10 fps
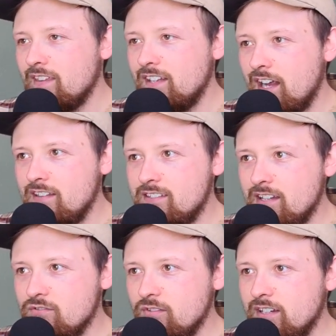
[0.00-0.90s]
back in the ninth
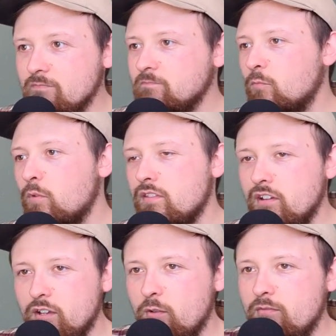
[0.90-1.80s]
century with
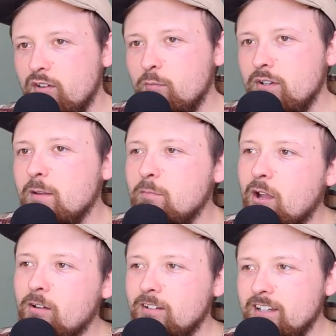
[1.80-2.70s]
a goat farmer named
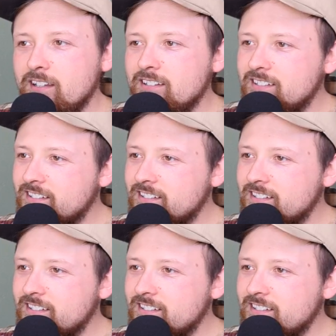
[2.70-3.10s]
Kaldi.